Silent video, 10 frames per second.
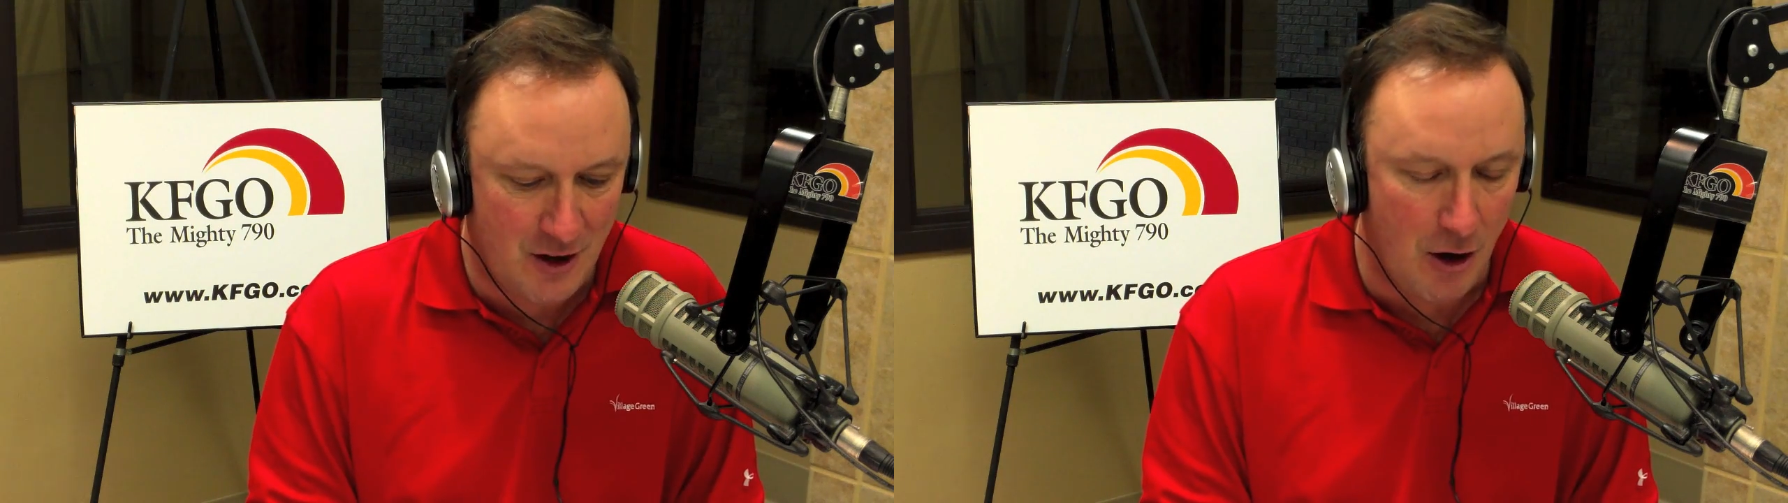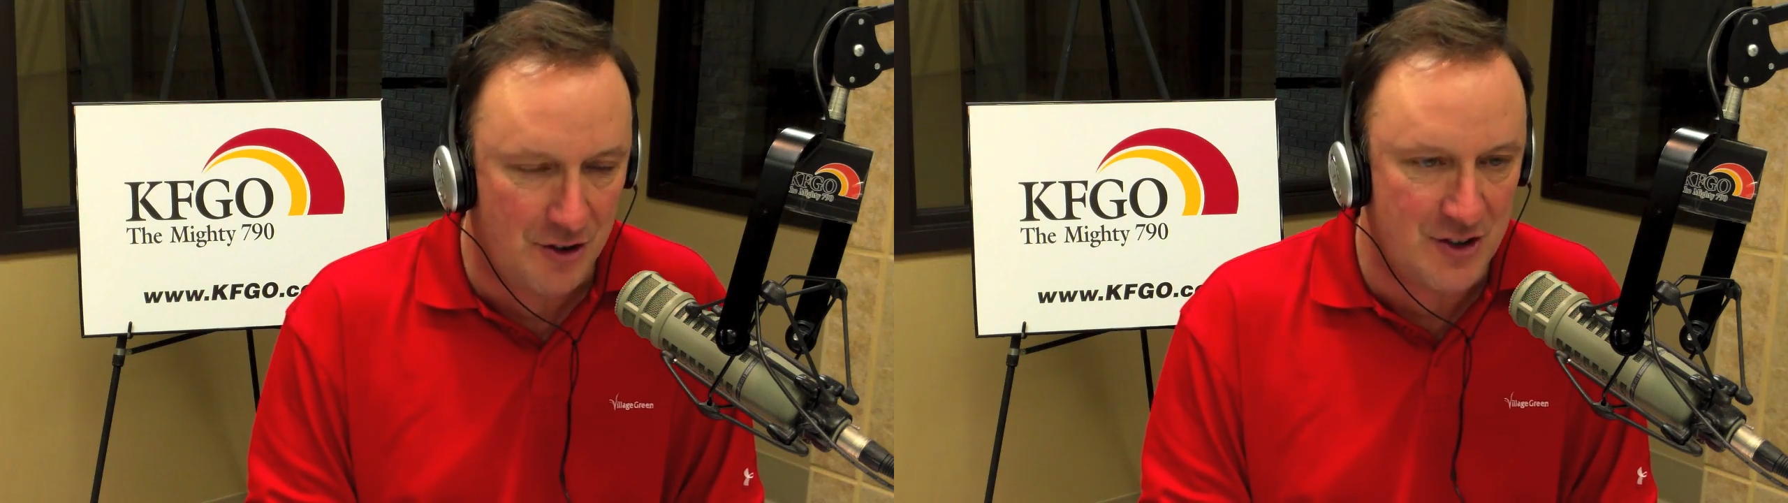
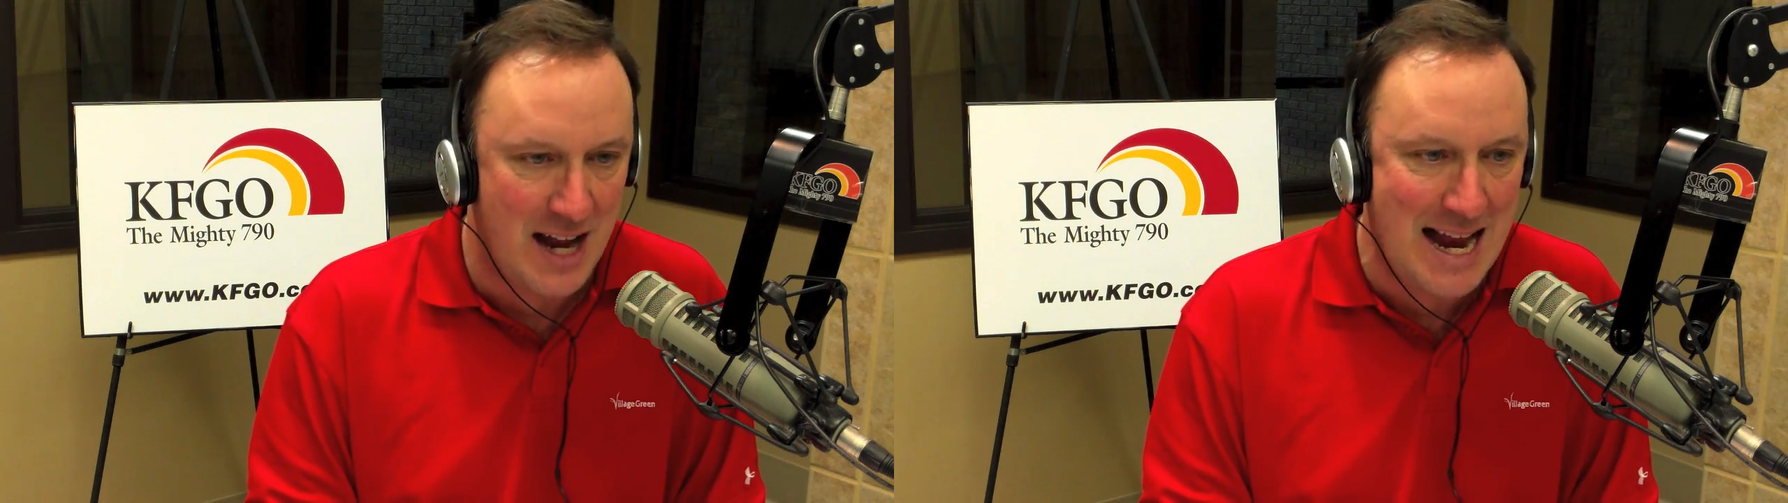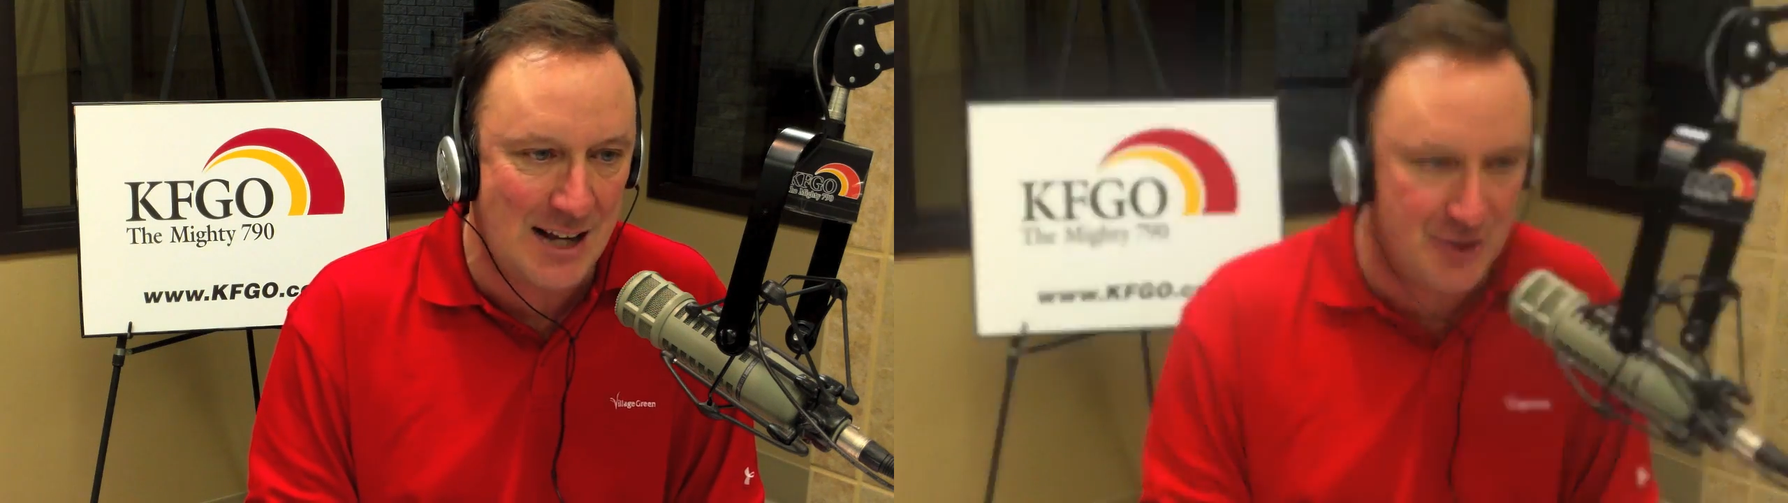
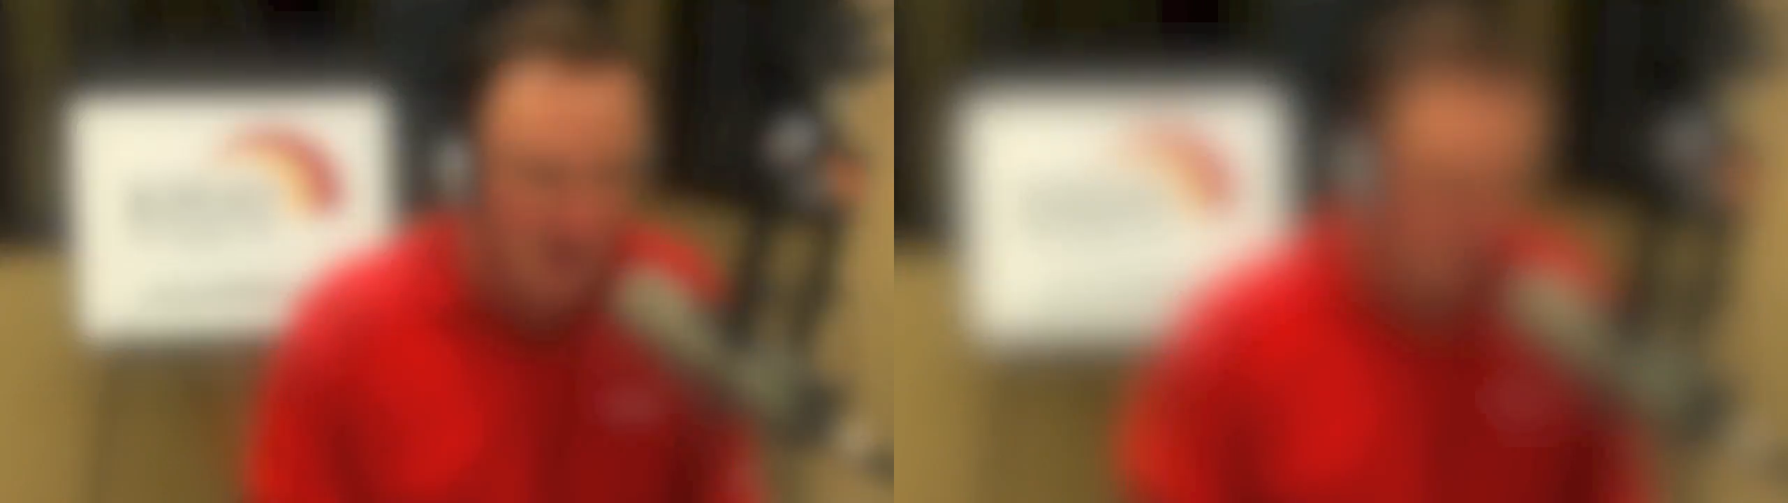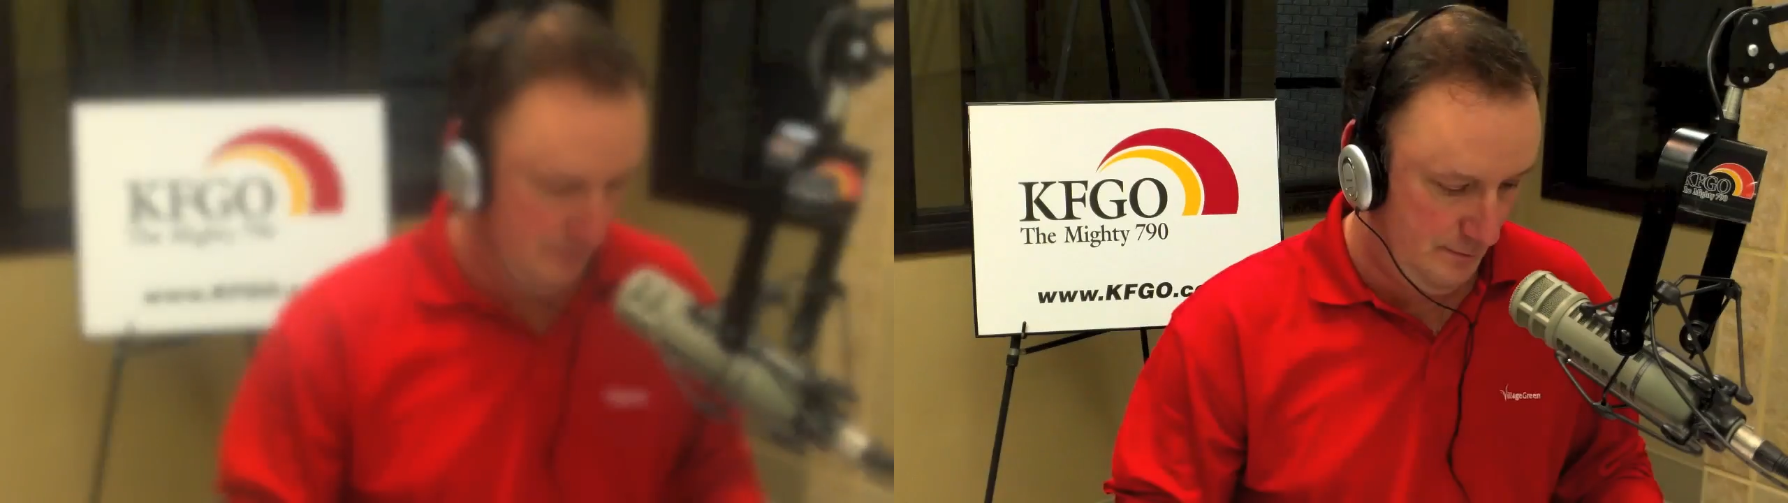Carlson
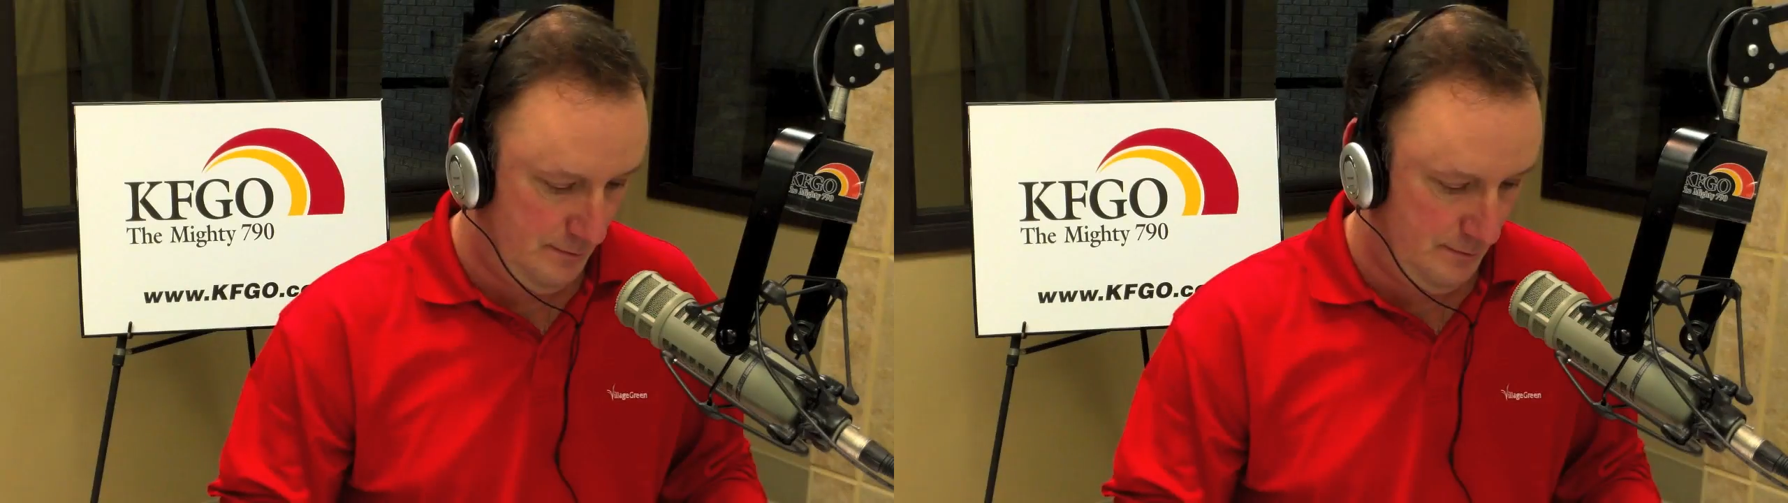answered it.